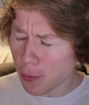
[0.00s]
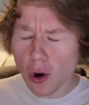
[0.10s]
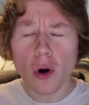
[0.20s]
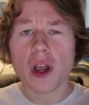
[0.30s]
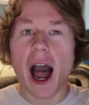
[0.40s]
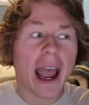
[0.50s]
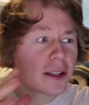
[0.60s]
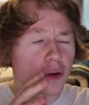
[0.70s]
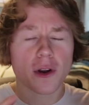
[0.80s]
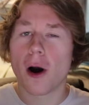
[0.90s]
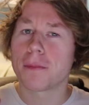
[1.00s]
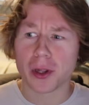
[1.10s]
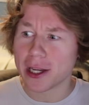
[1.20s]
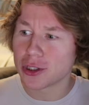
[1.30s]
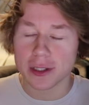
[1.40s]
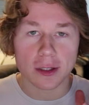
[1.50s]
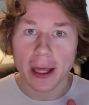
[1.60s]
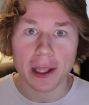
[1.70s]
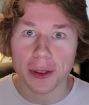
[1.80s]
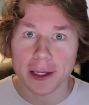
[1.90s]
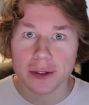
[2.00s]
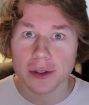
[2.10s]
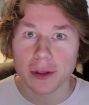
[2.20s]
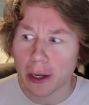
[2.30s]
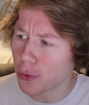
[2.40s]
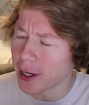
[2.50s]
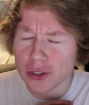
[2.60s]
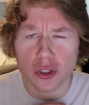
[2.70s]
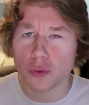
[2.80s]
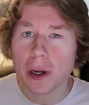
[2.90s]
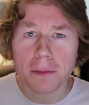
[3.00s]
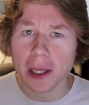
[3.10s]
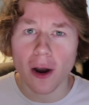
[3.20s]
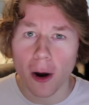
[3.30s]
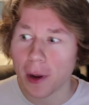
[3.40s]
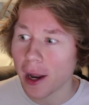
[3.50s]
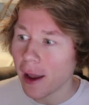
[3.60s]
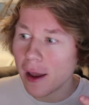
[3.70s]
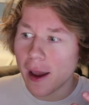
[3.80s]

there were all kinds of compilations like this. They were extremely common,